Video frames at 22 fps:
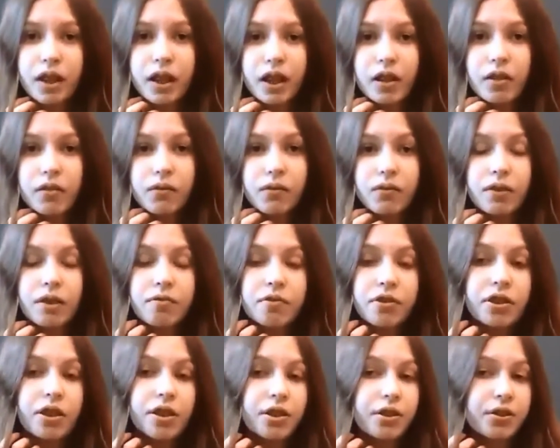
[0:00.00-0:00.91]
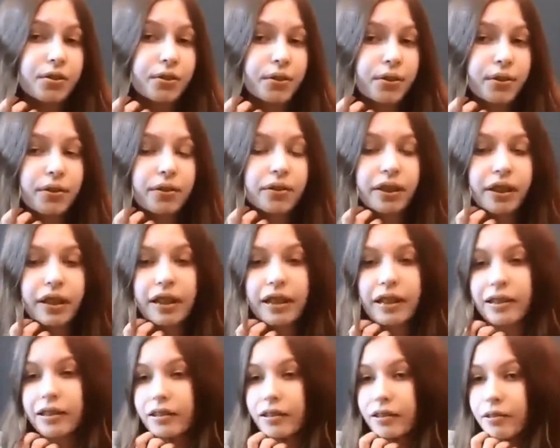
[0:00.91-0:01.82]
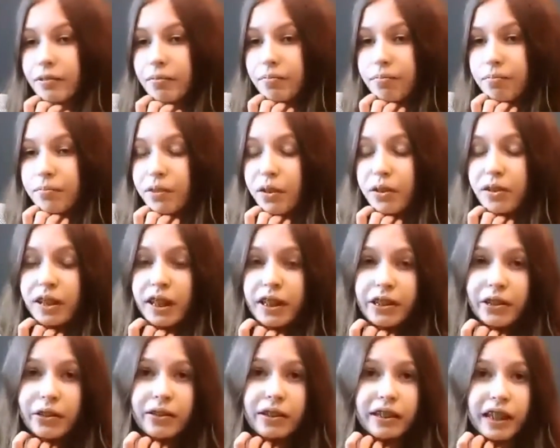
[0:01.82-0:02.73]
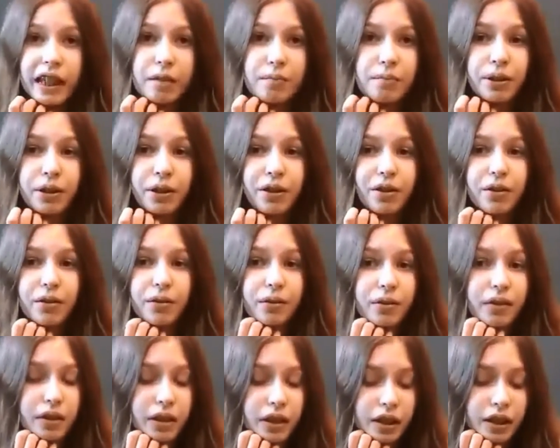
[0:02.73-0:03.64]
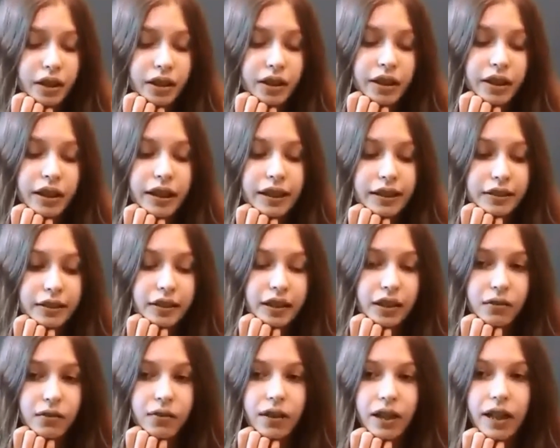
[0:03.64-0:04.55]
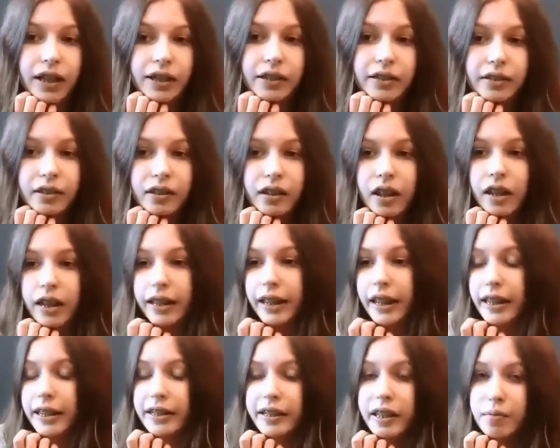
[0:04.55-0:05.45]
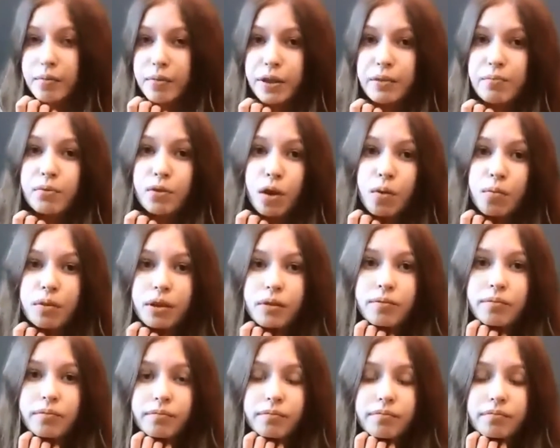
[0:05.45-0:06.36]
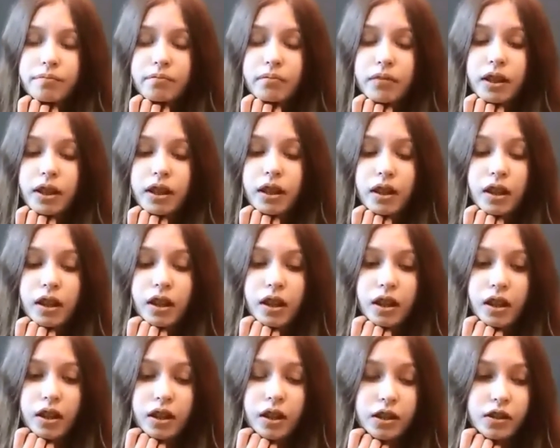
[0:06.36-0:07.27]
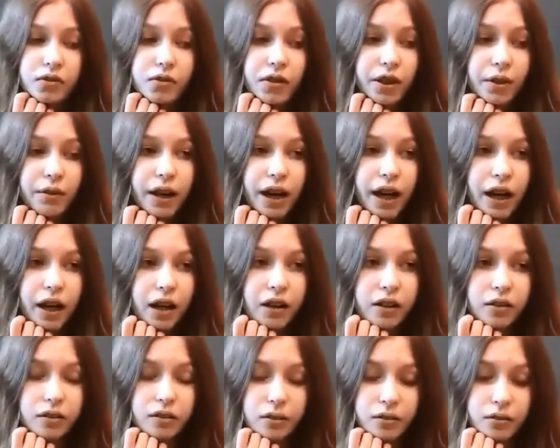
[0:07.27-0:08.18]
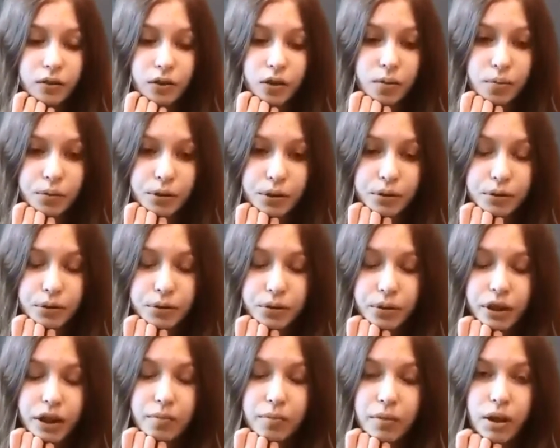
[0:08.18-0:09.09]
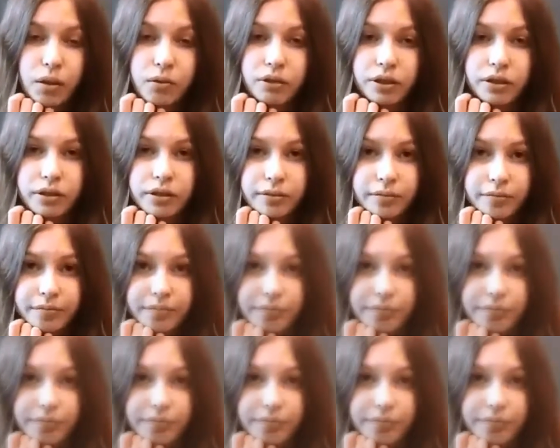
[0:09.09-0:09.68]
I am 50 years old and not that long time ago I had a fight against a big problem. It's very hard for me to talk about it.